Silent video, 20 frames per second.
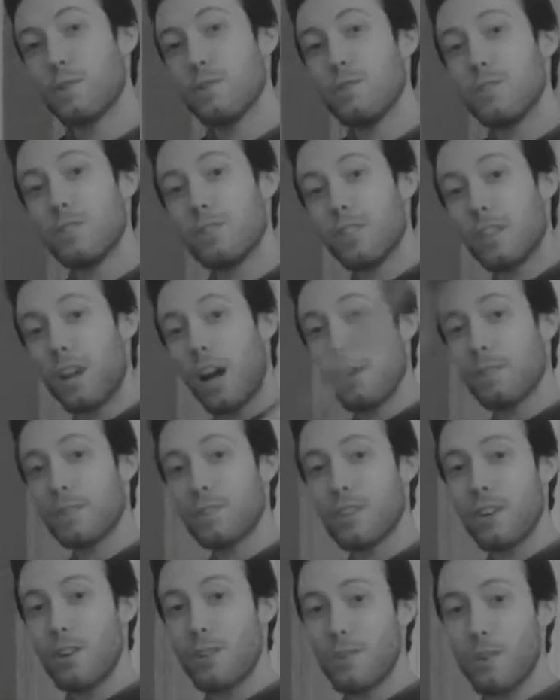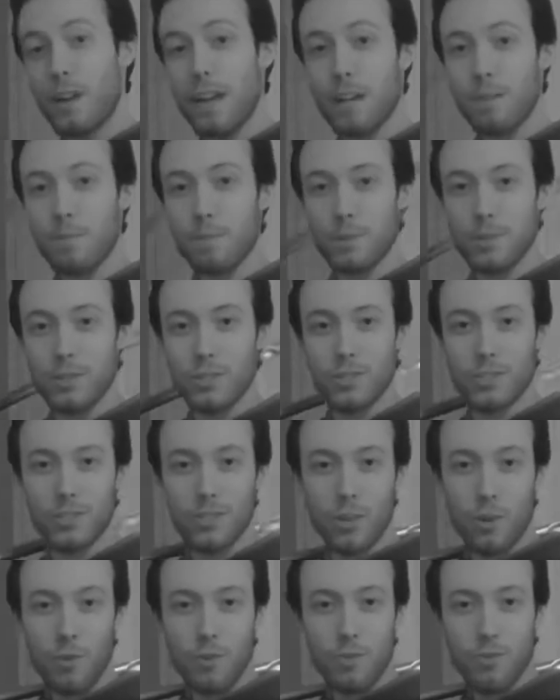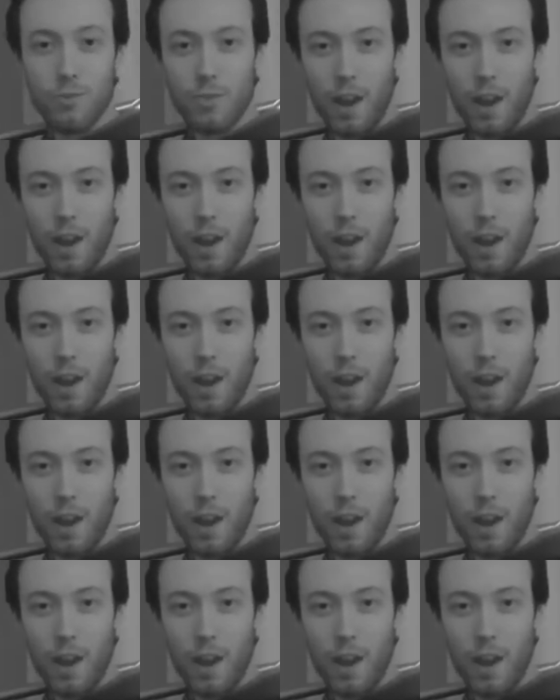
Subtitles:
Ryuji Sakamoto in Persona